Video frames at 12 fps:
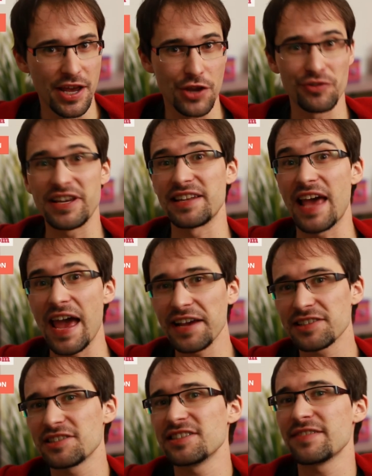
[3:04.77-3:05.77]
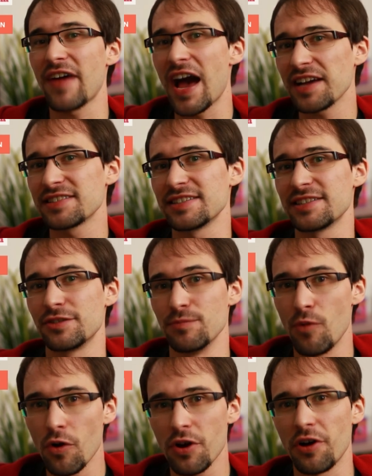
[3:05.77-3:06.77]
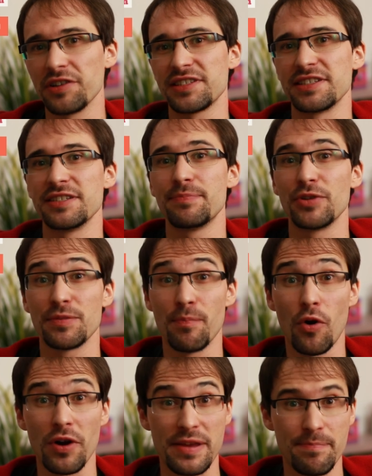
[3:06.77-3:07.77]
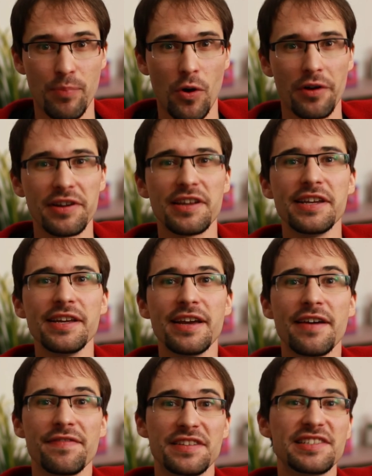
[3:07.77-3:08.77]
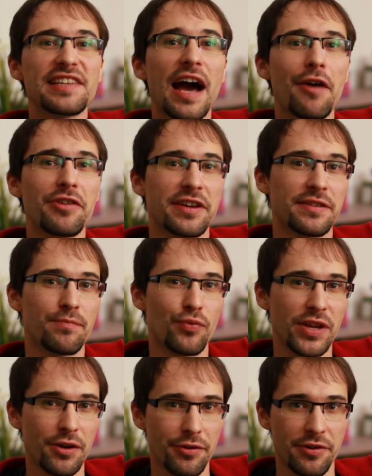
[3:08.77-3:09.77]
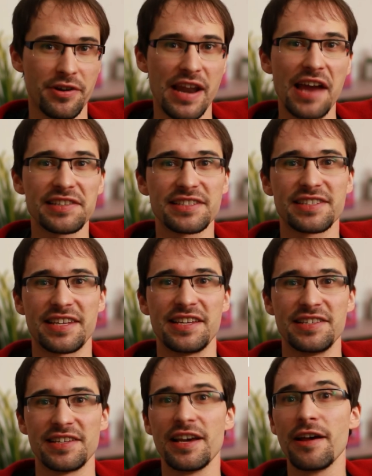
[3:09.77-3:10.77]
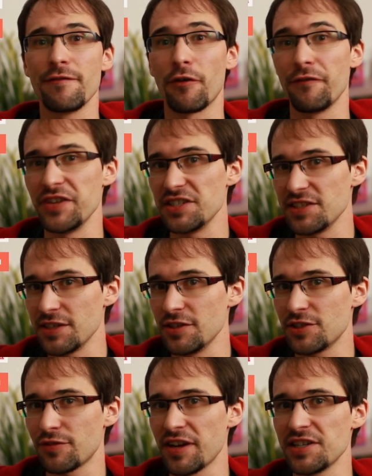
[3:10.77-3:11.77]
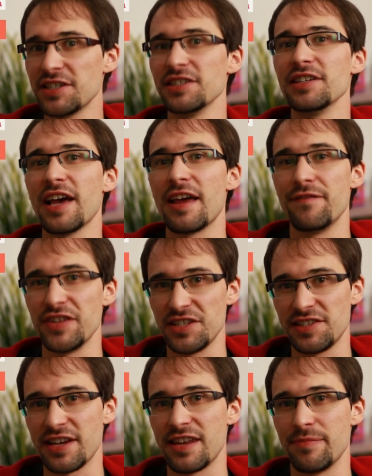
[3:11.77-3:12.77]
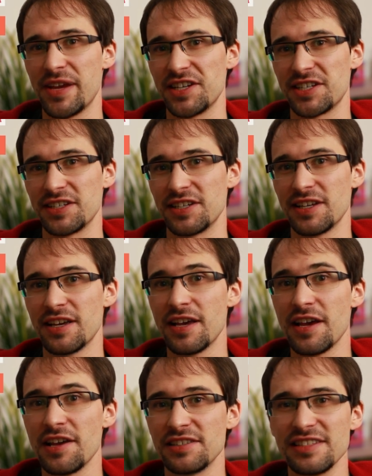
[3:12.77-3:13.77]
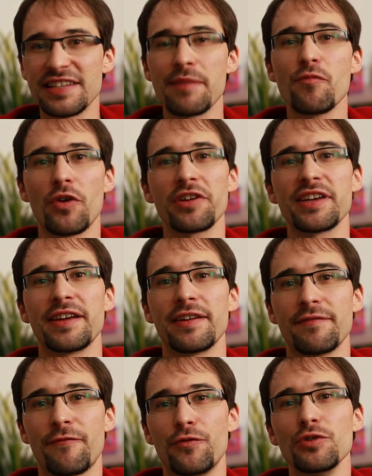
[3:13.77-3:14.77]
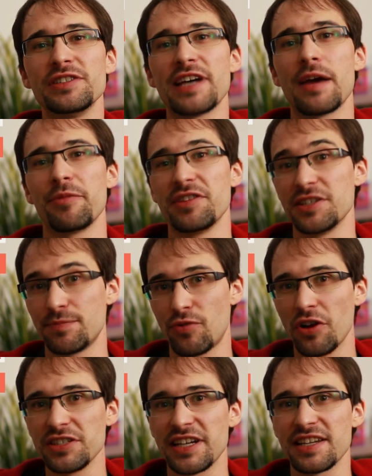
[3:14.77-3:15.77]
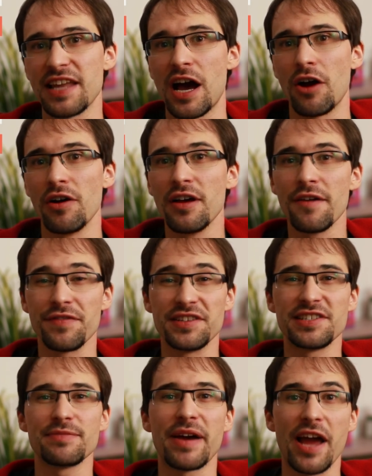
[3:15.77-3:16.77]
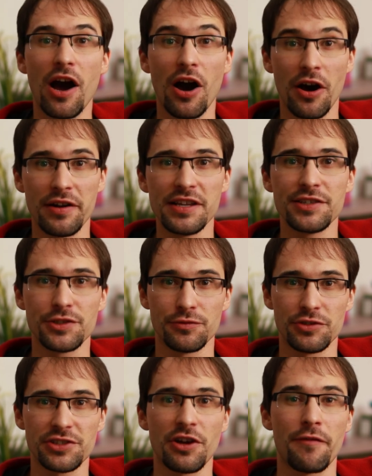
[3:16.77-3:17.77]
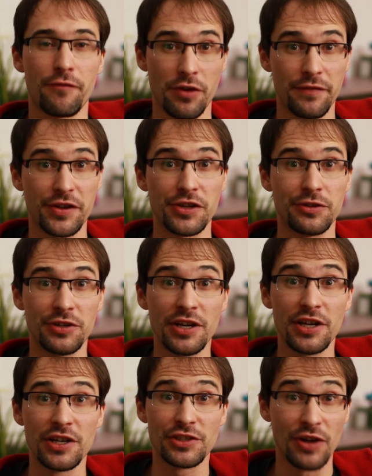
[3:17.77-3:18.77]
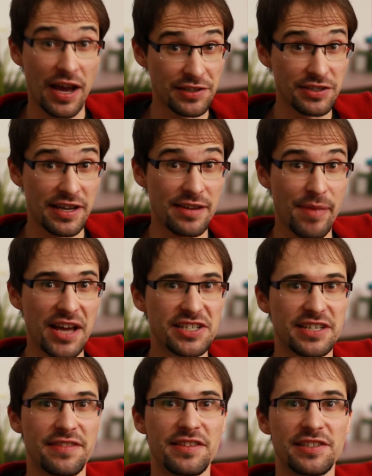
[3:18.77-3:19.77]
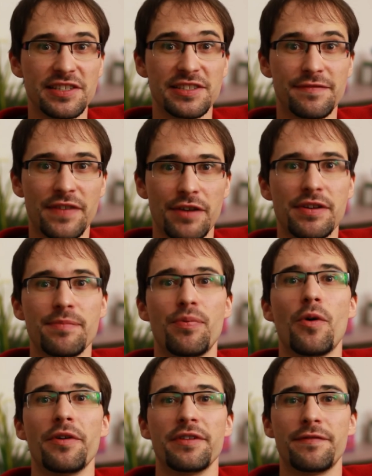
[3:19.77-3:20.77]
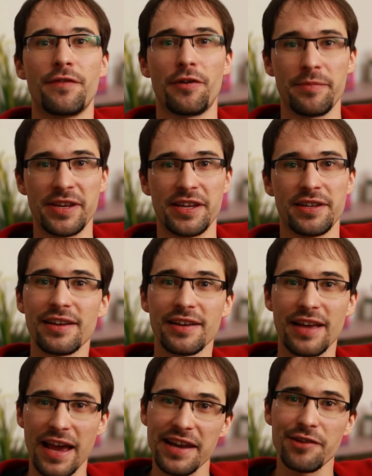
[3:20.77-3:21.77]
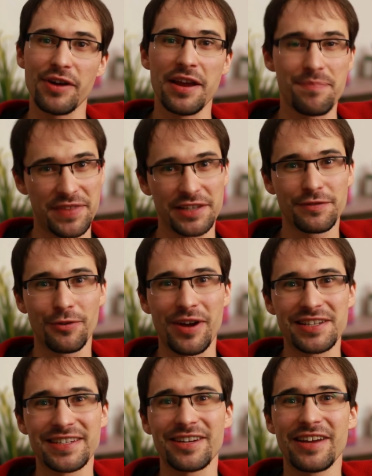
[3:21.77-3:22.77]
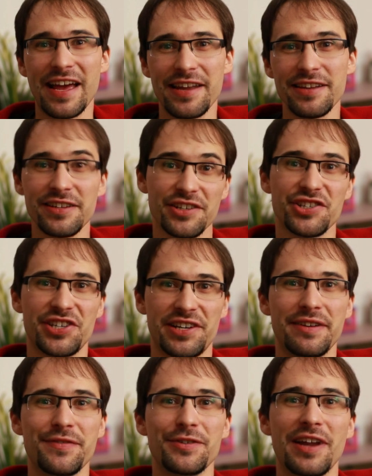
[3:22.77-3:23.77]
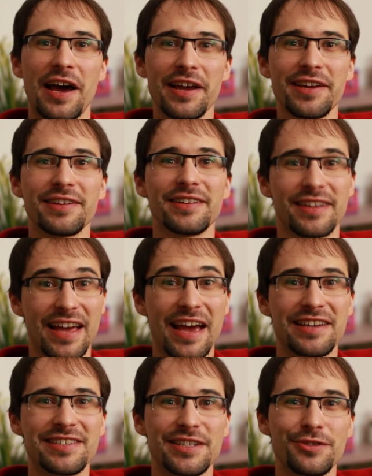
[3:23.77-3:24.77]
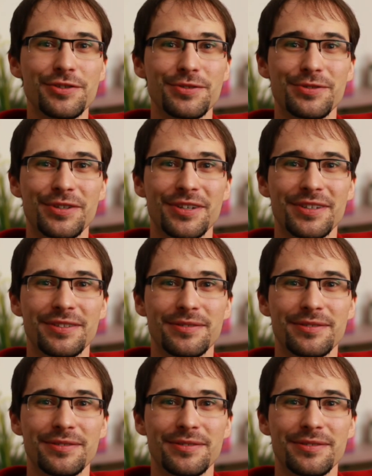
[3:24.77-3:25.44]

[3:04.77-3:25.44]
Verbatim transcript: You'd get exclusive access to more content, but more importantly, this is how you can pre-order license keys for V G C Illustration and V G C Animation. Since I'm working full-time on this project now, this is my only source of revenue. So as you can imagine, this is very important for me. Anyway, thanks for watching again, share if you like, and see you soon.